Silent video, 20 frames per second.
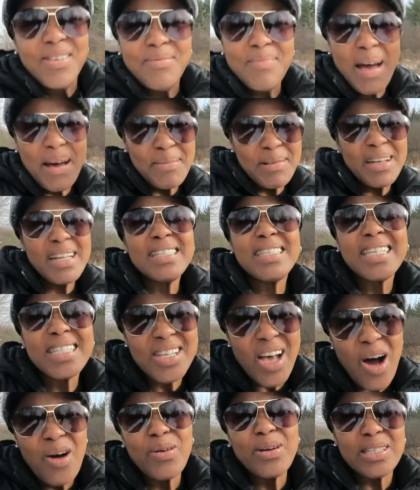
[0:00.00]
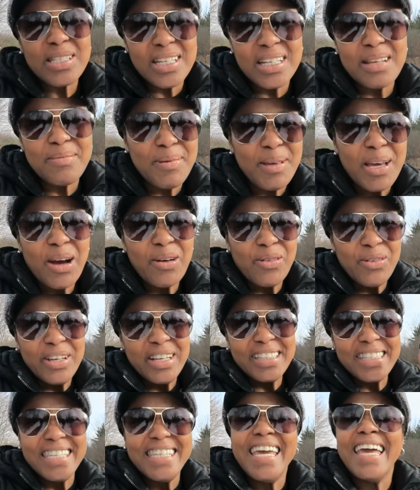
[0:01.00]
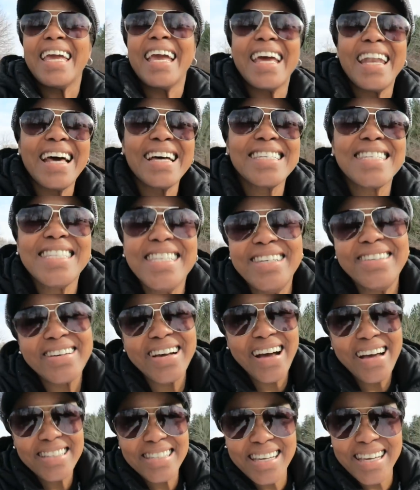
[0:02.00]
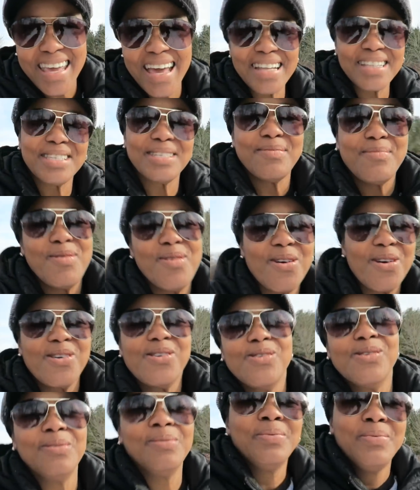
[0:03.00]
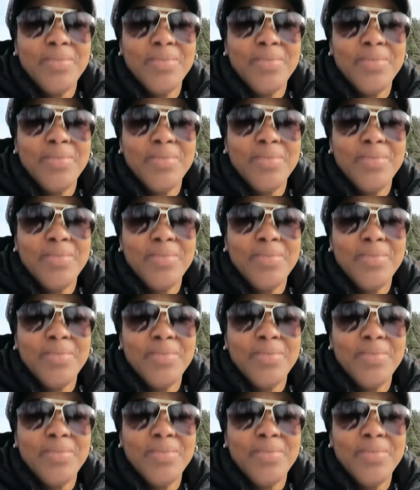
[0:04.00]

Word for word: remember, this is always gonna be our real thing, and I'll see you guys again tomorrow.